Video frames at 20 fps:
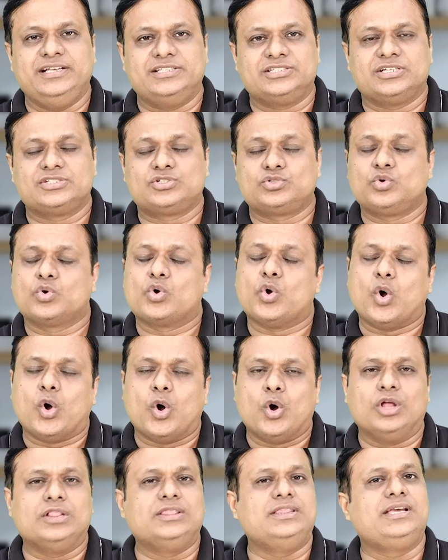teachers took
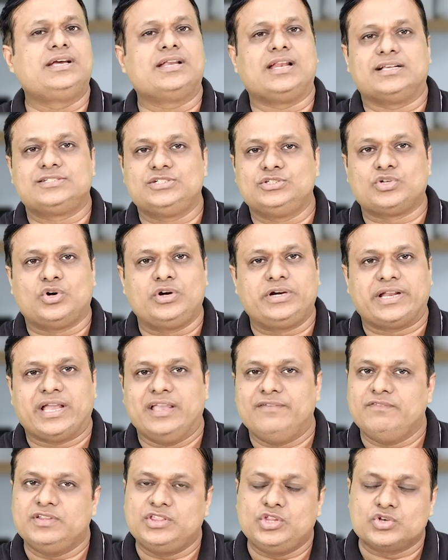all the classes on
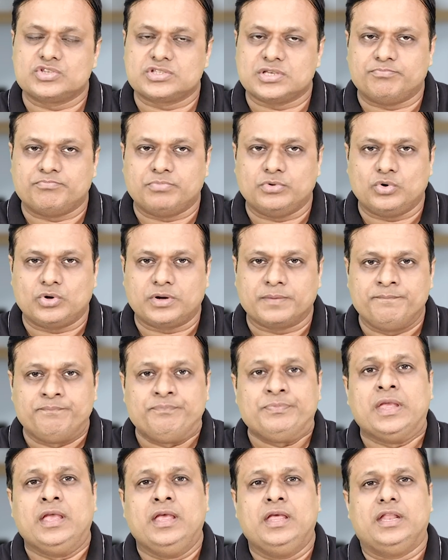time with your support.
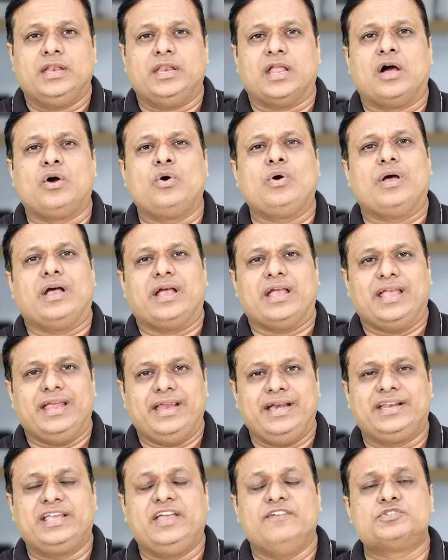Now,
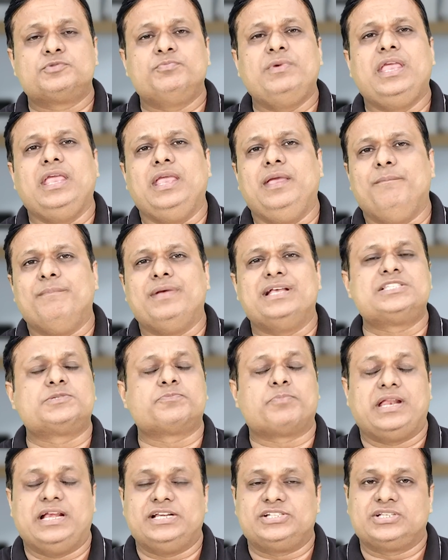it gives me immense
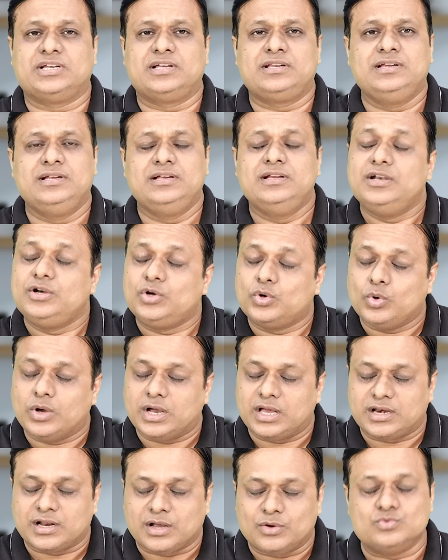pleasure to
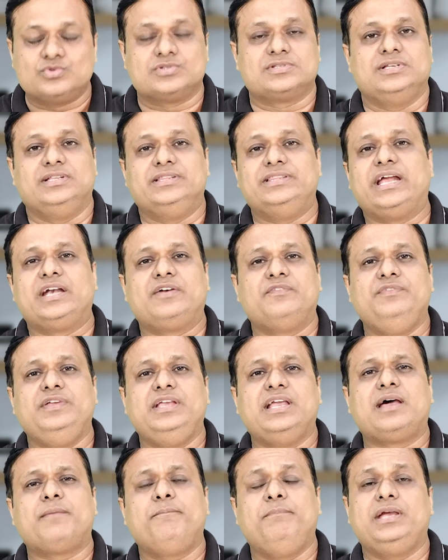announce that
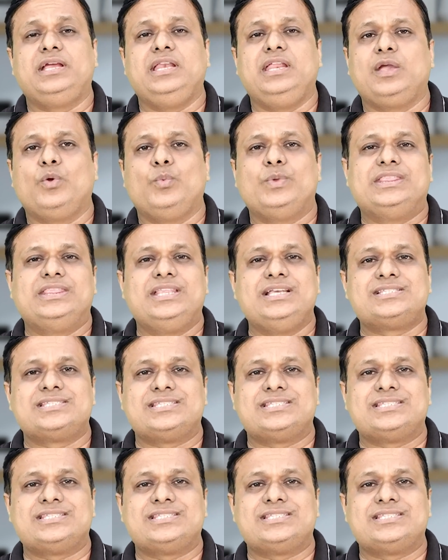we are beginning with the